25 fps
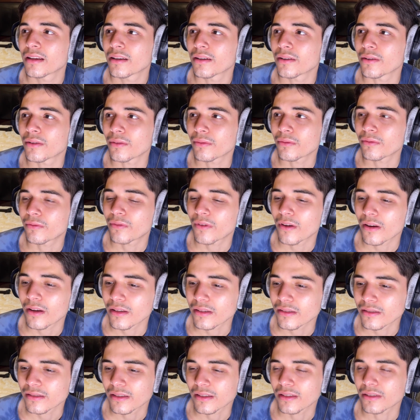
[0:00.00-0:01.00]
No fucking
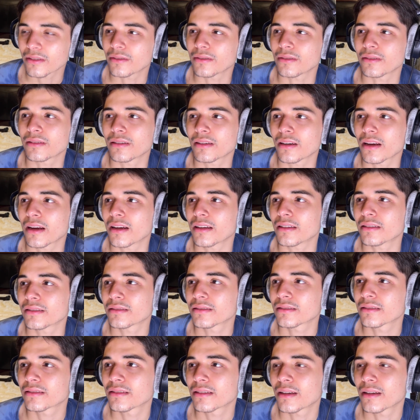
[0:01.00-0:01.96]
signal here, guys.